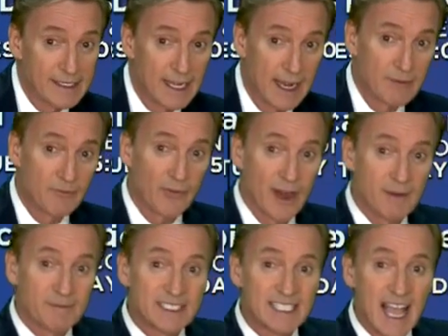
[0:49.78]
time
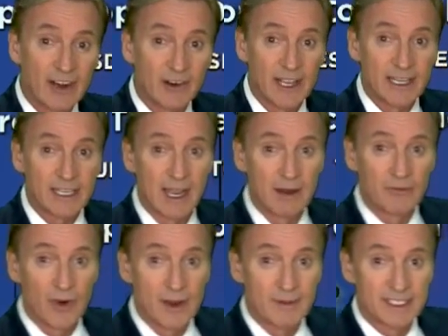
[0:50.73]
frame, Saturday time
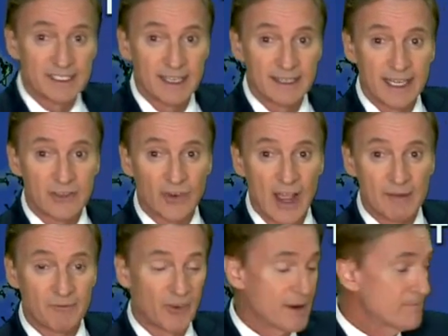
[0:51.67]
frame, and Sunday
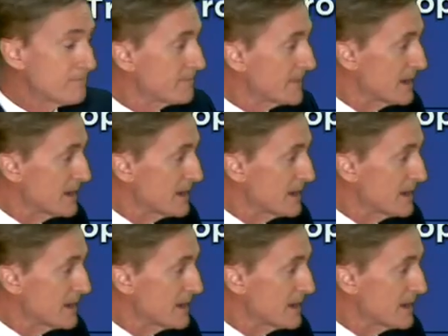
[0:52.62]
time frame